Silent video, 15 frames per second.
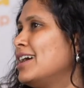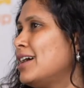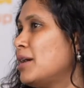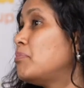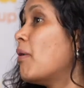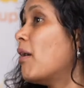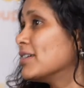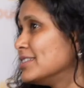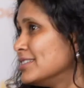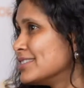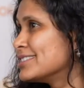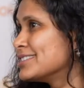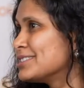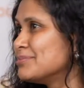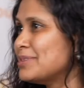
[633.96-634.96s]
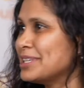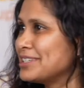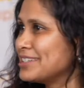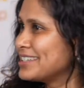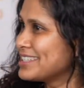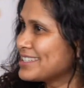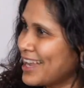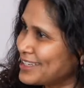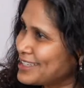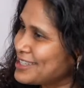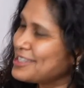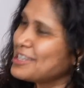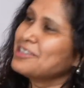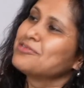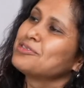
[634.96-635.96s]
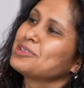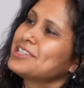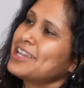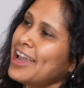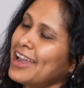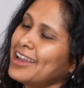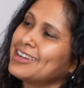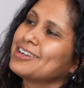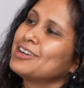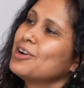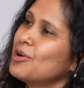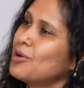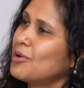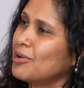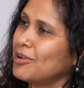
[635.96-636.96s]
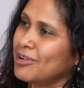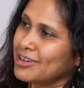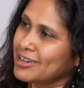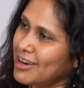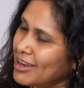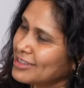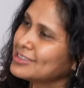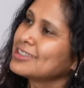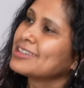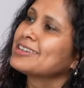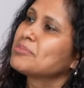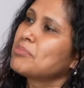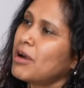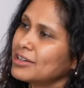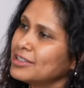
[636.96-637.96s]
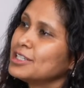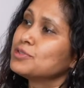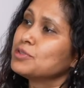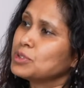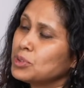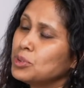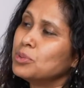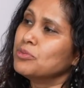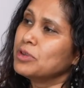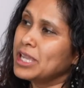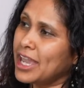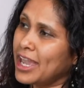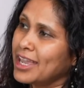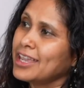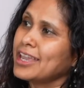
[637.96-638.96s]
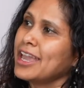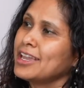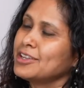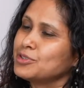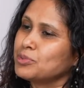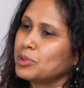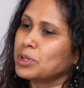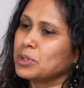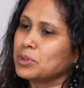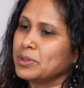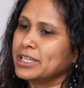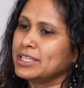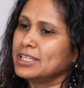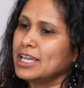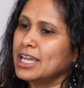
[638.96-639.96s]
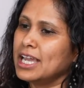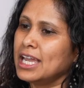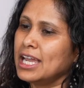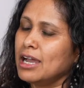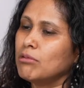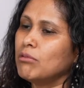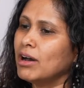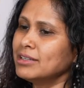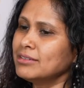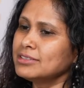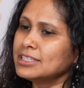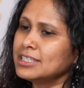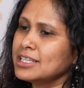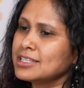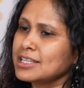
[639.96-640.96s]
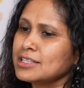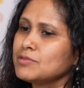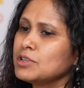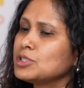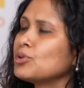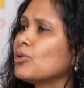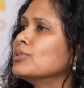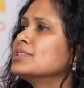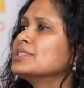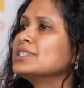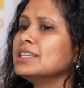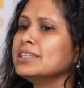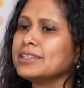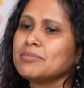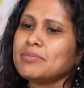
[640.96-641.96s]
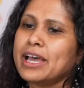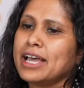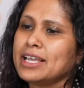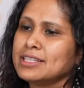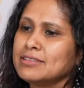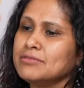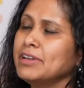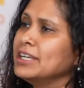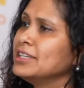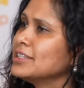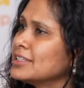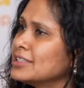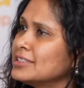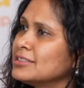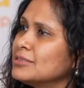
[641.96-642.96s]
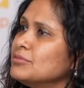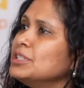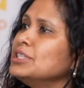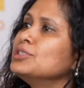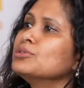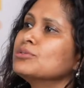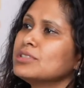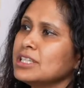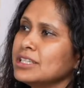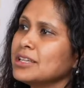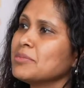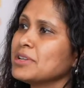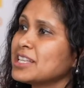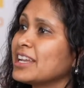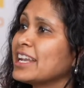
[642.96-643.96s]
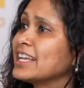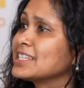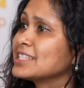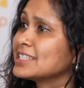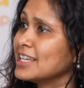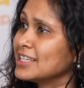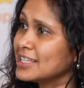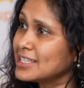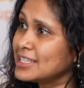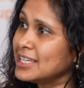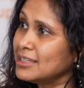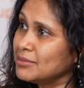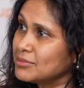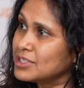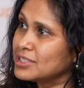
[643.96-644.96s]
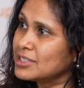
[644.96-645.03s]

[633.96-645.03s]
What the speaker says: partners, whether it is ITC Infotech or other partners with whom we engage, work with. One of the things is we don't see them as vendors. We do see them as our extended teams.